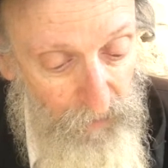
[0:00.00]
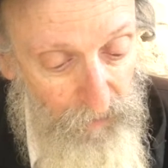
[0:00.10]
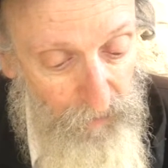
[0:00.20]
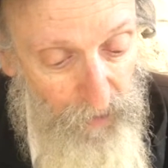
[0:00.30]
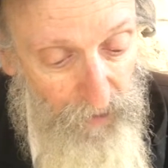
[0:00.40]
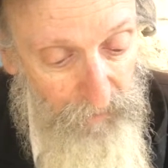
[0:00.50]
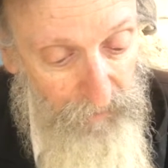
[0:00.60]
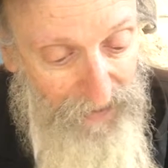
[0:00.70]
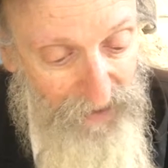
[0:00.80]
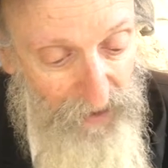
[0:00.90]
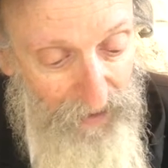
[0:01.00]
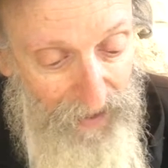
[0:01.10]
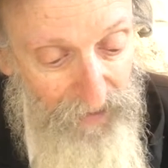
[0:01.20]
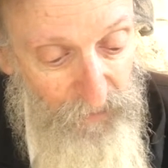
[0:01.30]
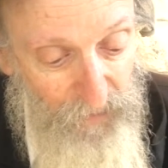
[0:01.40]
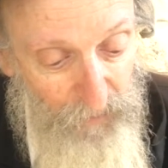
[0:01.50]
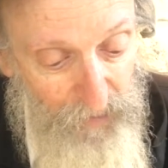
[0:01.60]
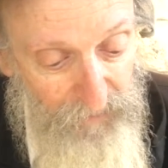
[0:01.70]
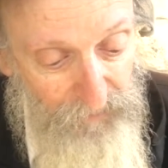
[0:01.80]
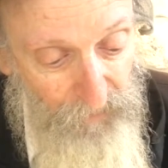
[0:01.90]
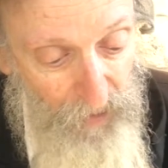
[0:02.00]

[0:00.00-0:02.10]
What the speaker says: the masculine and the feminine,